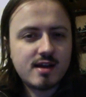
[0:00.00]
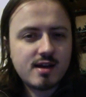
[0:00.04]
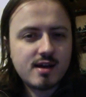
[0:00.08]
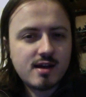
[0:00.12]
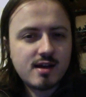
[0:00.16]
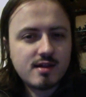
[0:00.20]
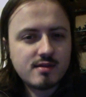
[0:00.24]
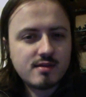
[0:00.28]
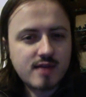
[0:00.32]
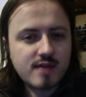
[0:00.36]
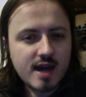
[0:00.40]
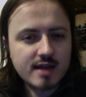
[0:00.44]

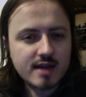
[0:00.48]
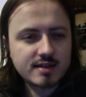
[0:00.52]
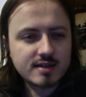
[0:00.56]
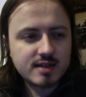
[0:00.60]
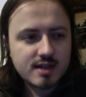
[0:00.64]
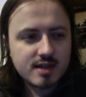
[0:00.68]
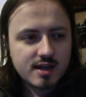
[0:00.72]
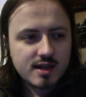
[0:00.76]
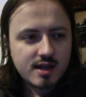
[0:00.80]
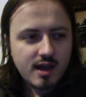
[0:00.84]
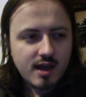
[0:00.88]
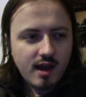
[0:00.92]
that
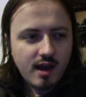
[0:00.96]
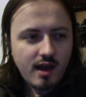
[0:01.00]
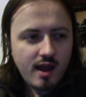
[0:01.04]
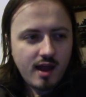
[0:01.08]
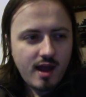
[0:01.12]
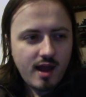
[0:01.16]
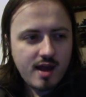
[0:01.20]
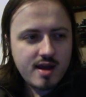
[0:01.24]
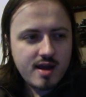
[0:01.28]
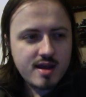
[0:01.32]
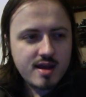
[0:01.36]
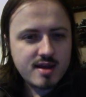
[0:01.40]

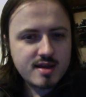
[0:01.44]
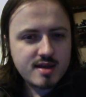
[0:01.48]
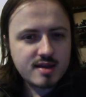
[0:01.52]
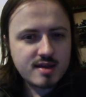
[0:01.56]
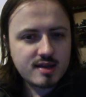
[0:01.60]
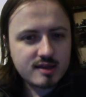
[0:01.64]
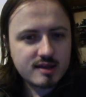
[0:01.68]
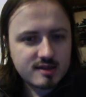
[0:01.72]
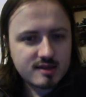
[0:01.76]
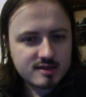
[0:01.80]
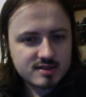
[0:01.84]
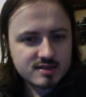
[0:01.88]
any
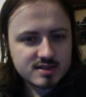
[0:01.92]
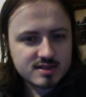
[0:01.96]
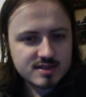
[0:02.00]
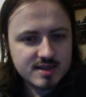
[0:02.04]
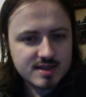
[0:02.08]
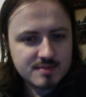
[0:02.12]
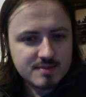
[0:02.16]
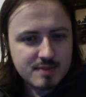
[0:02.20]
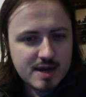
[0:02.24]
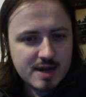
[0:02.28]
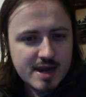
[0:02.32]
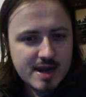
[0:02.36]

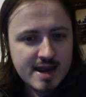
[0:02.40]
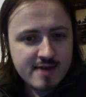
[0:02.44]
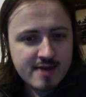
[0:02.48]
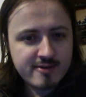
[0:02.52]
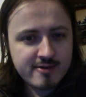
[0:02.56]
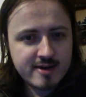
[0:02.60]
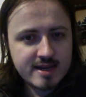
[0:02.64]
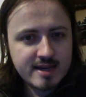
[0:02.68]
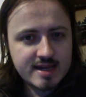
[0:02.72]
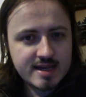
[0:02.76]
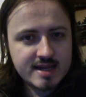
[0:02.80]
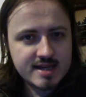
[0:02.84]

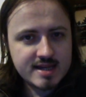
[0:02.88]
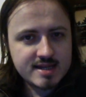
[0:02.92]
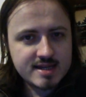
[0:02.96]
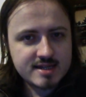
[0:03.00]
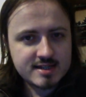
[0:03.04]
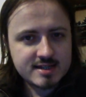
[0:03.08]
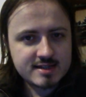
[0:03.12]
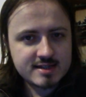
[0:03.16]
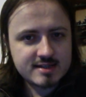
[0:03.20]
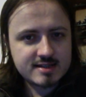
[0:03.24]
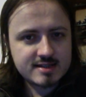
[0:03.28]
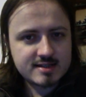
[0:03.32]

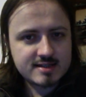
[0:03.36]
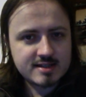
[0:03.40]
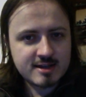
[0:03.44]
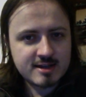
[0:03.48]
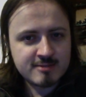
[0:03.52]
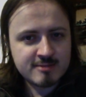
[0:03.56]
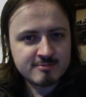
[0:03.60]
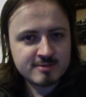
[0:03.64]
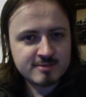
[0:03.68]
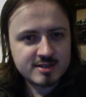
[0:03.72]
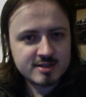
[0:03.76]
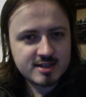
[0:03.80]
similarities to
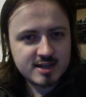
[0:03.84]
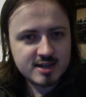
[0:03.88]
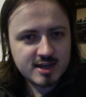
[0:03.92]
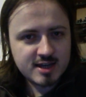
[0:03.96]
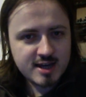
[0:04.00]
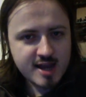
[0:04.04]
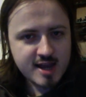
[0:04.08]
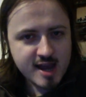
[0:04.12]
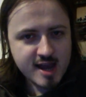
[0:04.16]
something